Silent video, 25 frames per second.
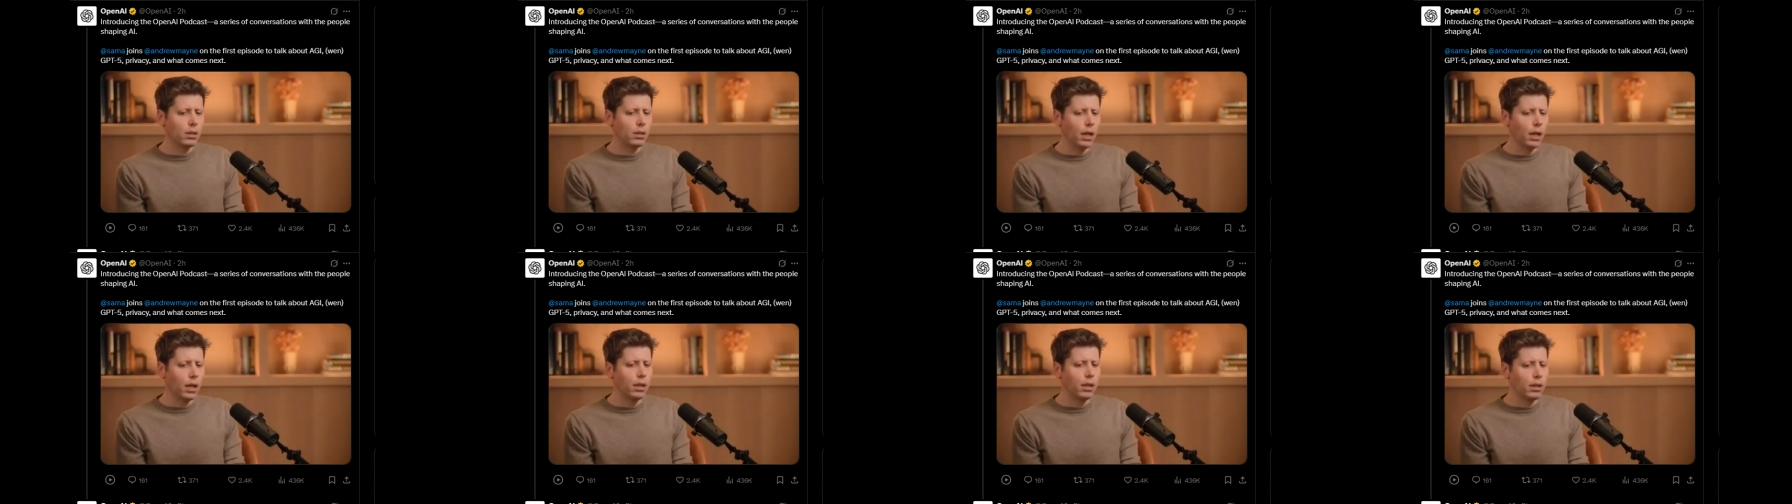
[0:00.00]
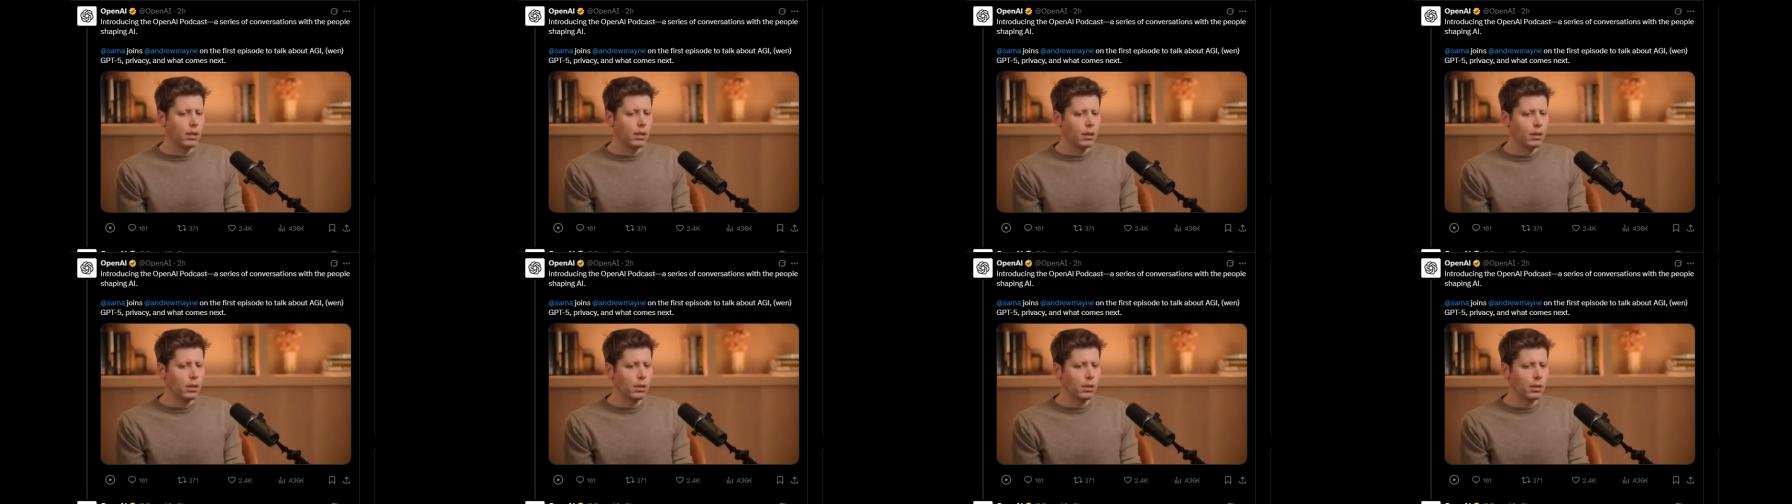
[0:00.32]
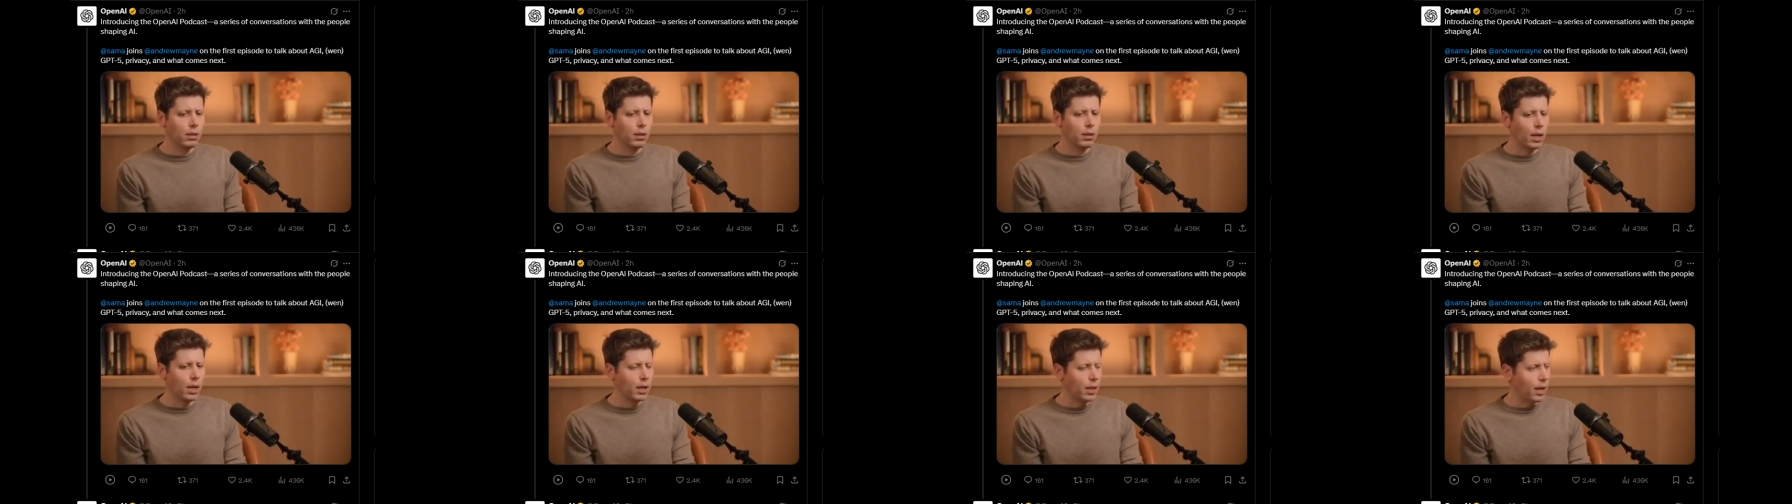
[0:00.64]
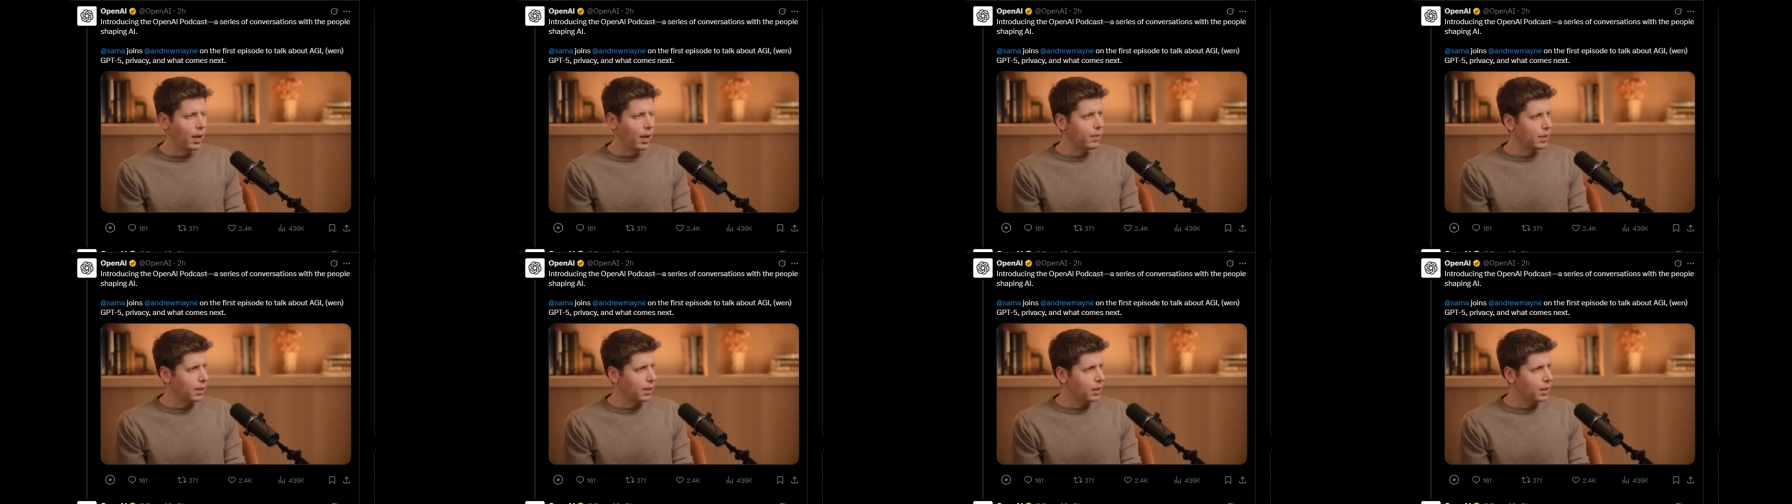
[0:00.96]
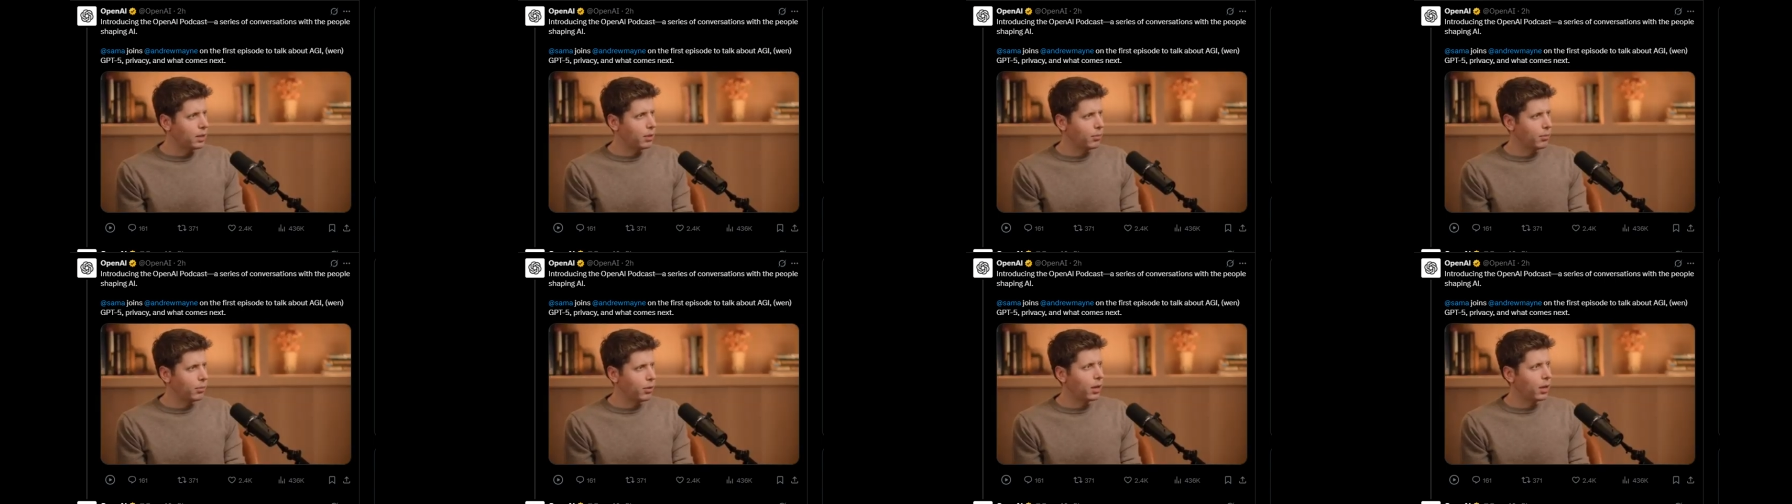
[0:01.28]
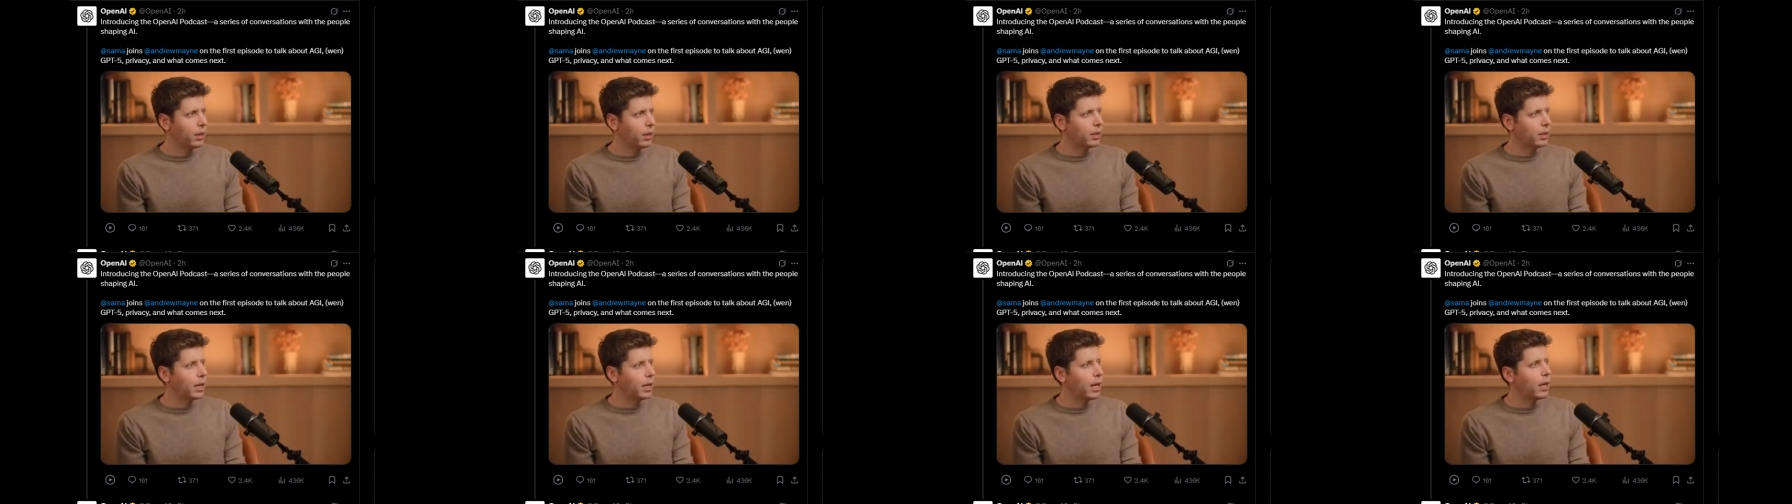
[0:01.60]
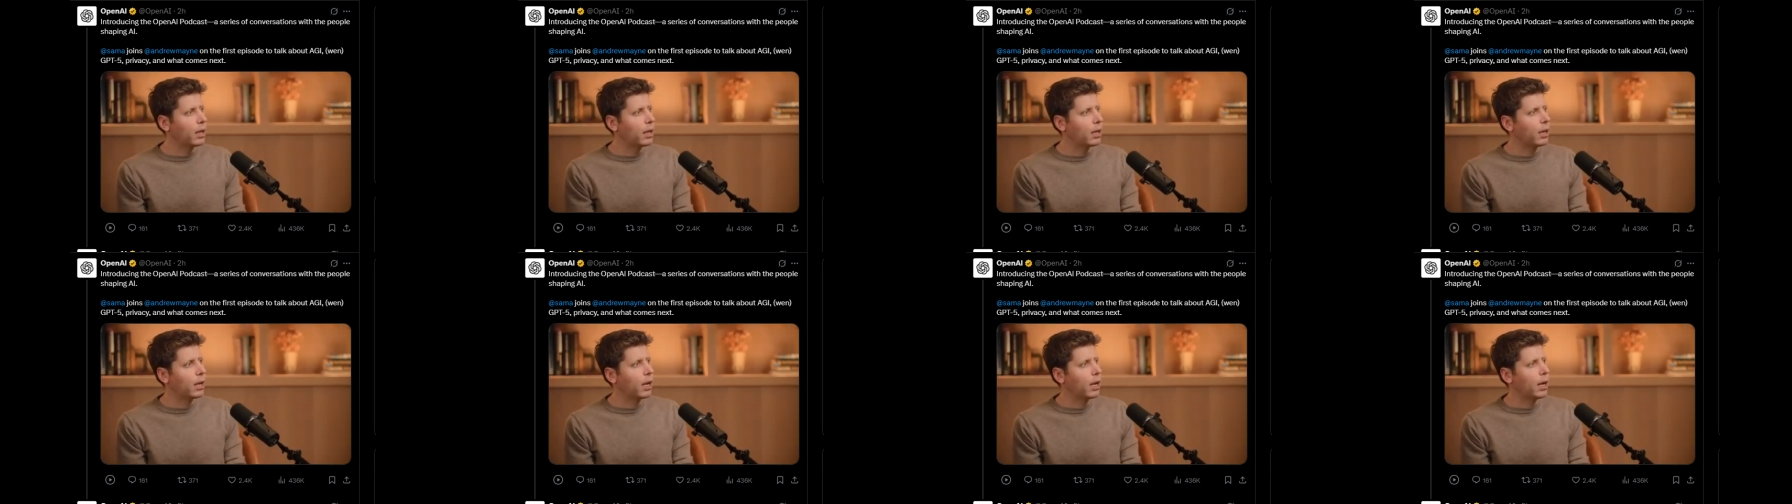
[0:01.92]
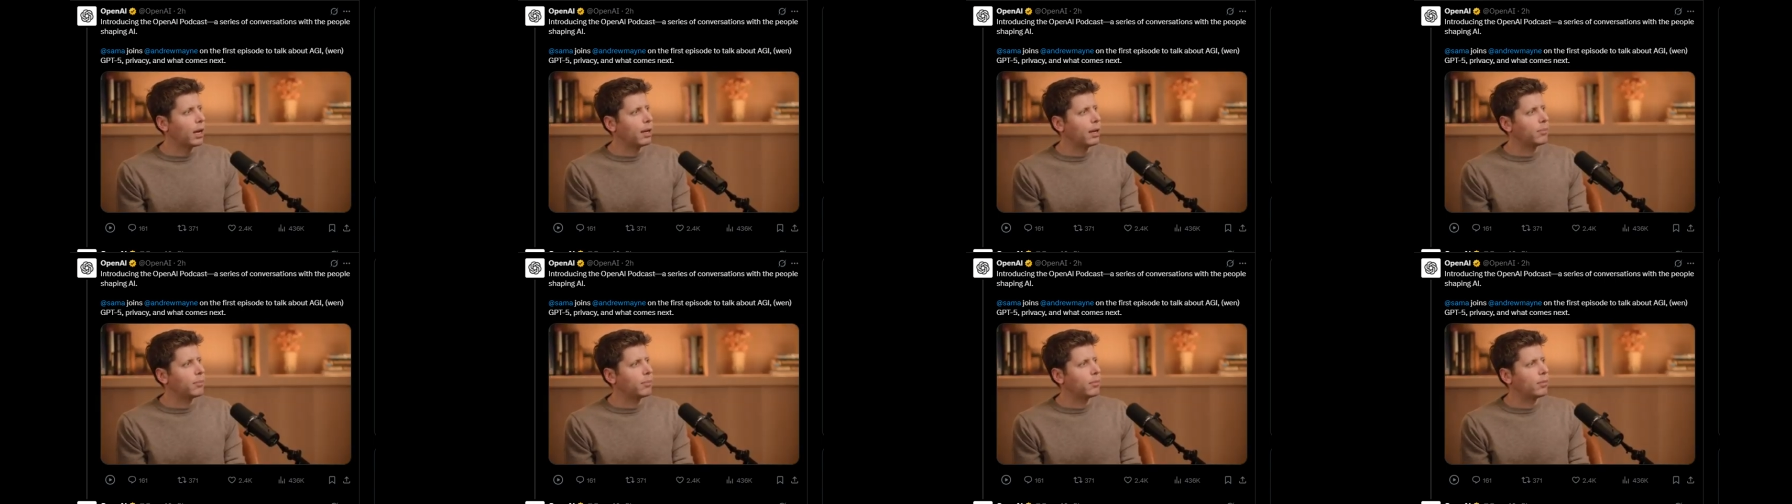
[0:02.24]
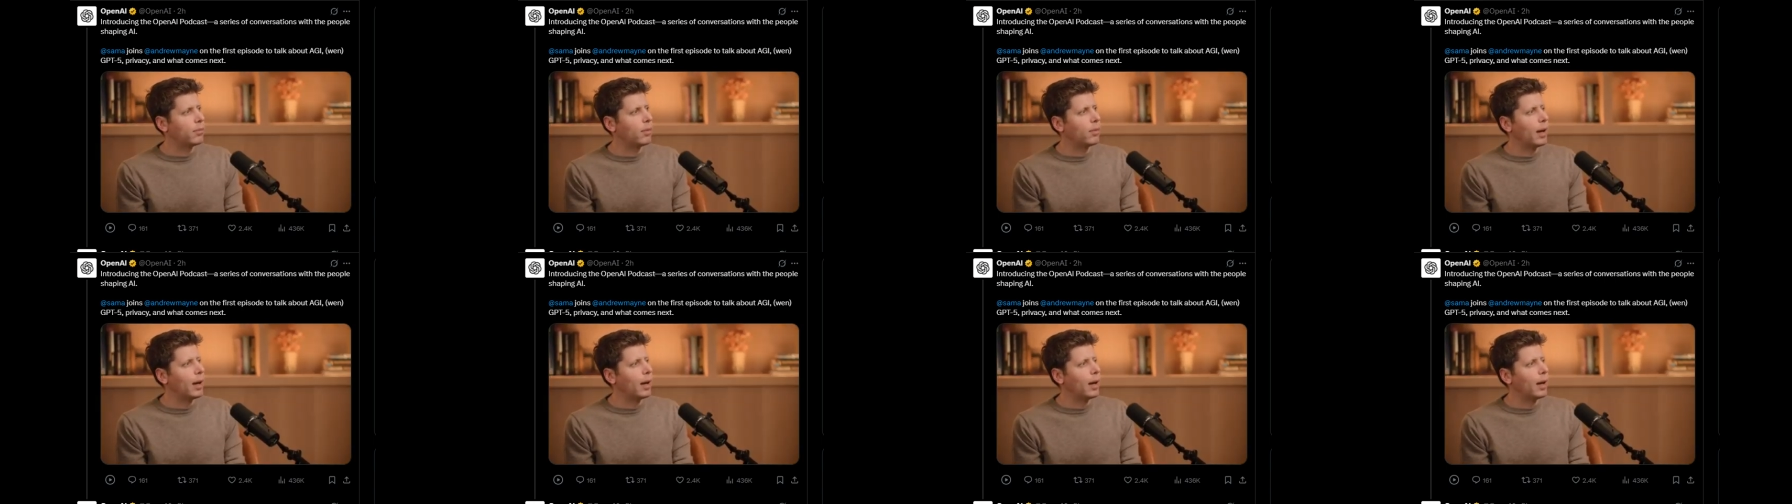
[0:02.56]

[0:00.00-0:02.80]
done any advertising product yet. I'm